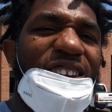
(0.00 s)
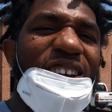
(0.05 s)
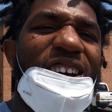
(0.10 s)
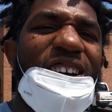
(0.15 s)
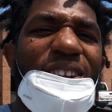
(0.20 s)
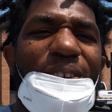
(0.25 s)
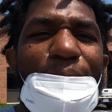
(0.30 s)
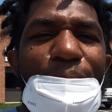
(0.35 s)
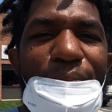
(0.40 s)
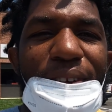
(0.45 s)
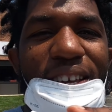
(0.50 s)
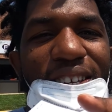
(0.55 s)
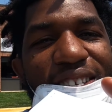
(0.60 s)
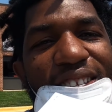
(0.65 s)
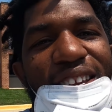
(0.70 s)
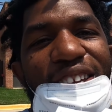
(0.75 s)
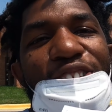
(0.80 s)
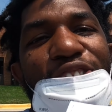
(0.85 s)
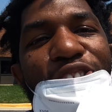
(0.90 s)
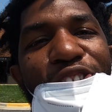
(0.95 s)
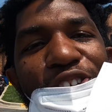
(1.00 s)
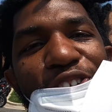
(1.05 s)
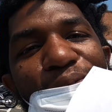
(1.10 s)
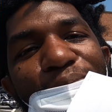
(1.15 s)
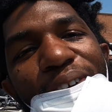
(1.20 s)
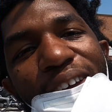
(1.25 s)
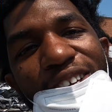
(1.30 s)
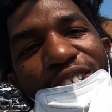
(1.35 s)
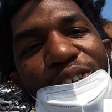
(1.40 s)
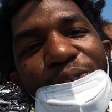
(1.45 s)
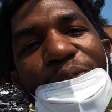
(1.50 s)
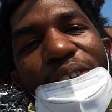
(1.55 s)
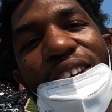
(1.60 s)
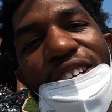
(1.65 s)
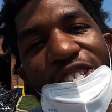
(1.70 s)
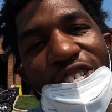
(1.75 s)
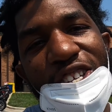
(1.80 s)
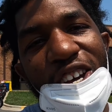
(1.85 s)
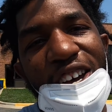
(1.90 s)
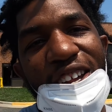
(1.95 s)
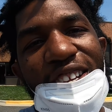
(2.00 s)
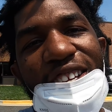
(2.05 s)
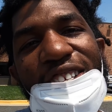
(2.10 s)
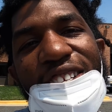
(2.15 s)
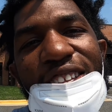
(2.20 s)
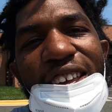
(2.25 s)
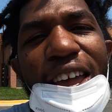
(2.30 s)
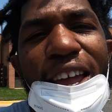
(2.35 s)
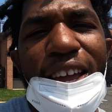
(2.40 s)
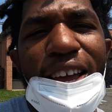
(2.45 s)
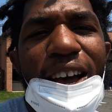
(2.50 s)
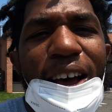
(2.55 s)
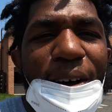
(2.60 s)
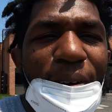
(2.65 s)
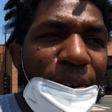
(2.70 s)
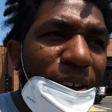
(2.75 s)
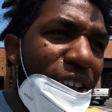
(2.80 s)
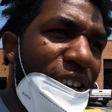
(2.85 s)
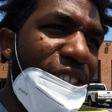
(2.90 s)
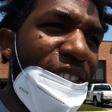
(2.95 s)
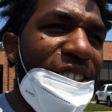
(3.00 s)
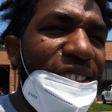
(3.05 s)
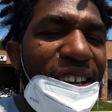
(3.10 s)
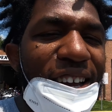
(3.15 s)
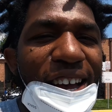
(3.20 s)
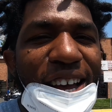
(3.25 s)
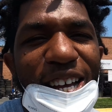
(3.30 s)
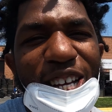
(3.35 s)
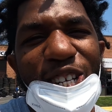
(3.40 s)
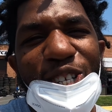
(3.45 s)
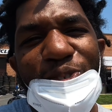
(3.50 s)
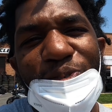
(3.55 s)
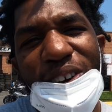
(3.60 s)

y'all in a bit. Stay tuned, man, so we can start this thing up. See how it's